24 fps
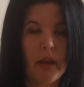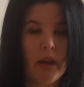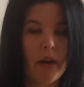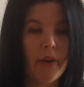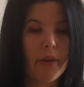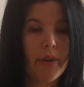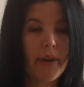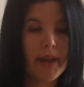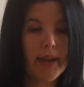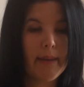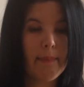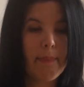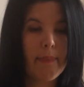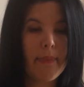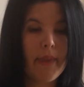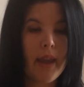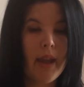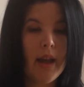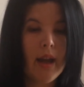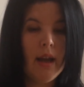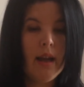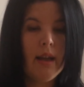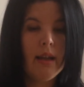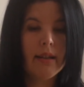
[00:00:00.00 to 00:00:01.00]
Okay,
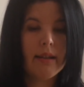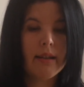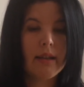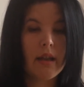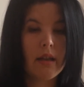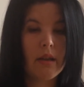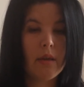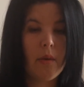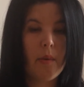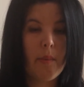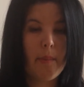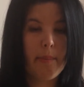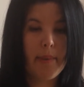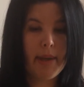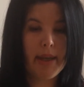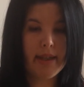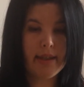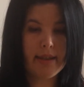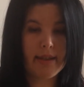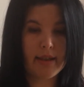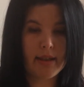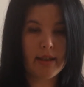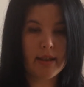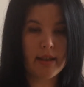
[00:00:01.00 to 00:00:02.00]
so
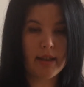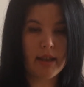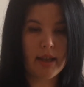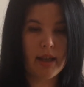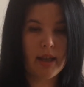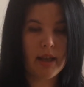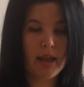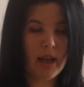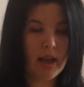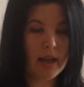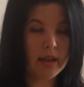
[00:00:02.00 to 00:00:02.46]
basically,